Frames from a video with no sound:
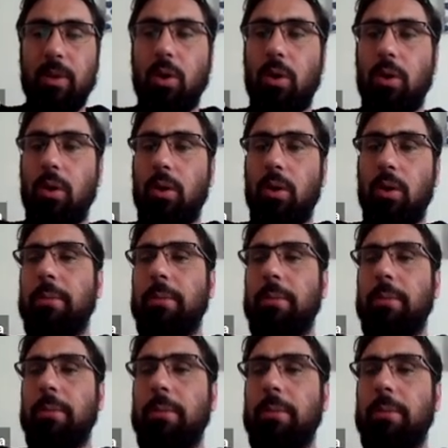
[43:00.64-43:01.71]
Or
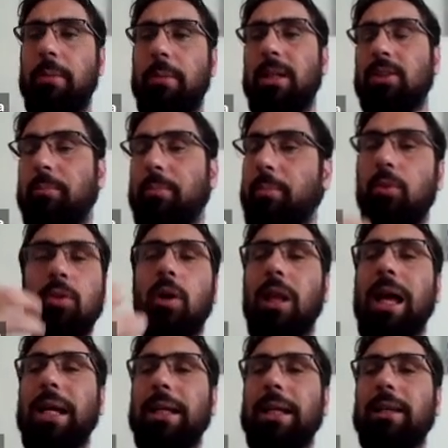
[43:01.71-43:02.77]
maybe some
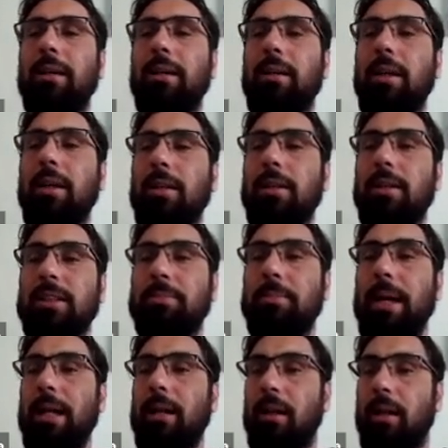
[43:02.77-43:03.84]
people do not like
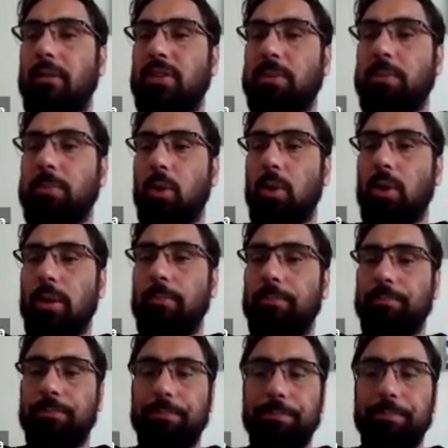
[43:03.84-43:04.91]
the smell of
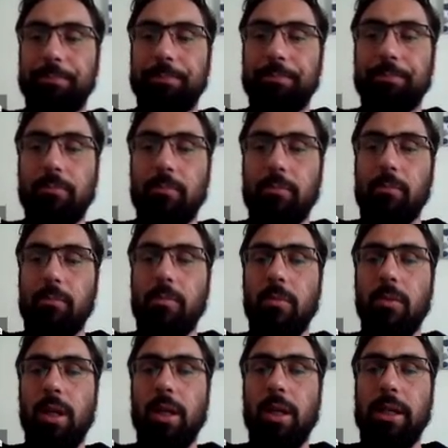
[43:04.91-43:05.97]
smoke.
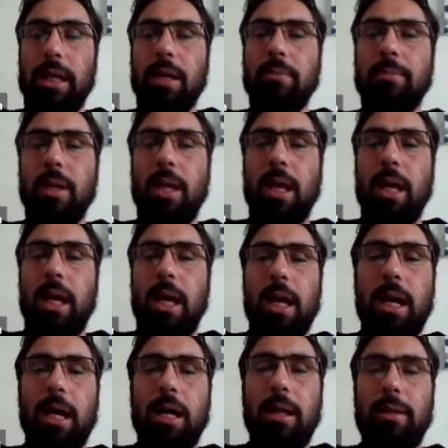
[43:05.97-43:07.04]
Yeah.
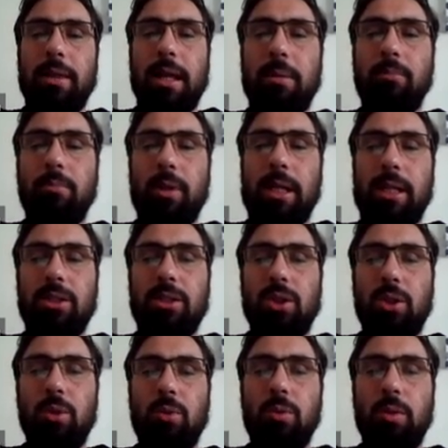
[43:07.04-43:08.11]
Then we
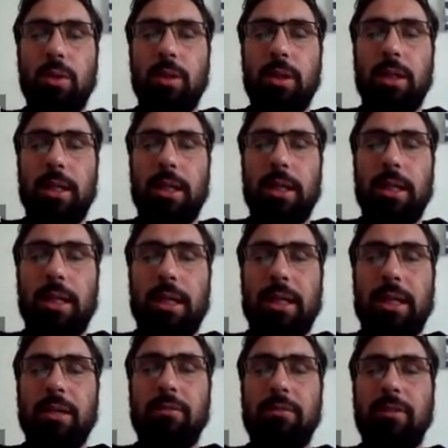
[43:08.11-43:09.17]
need to
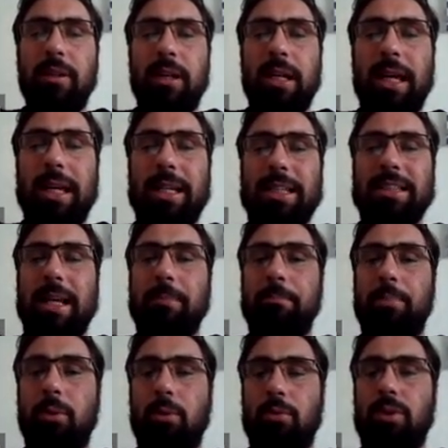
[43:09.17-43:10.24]
give
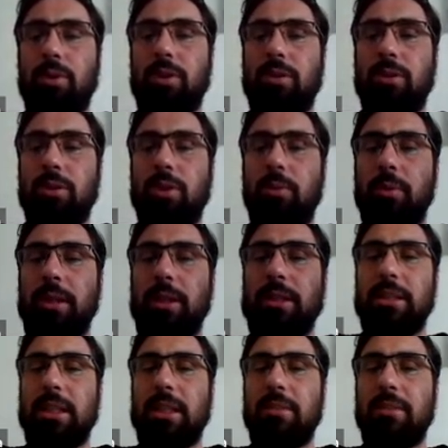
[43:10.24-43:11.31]
examples. So
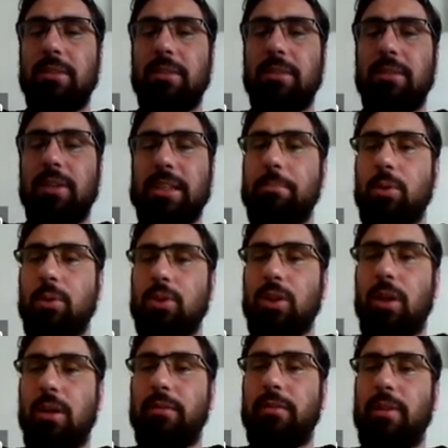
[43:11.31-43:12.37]
we need to give
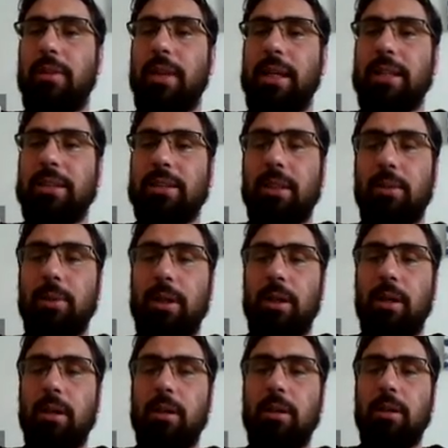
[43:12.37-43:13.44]
examples of the
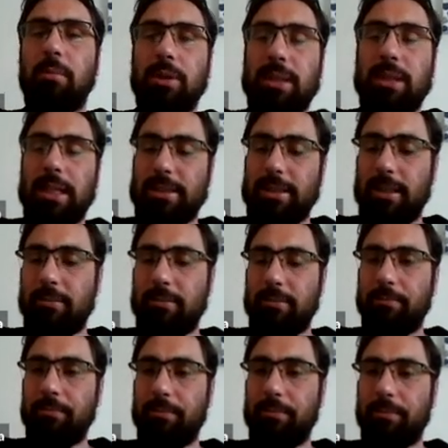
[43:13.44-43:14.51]
things that we are
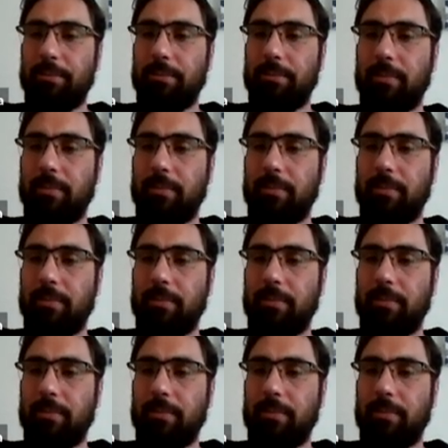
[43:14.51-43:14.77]
presenting.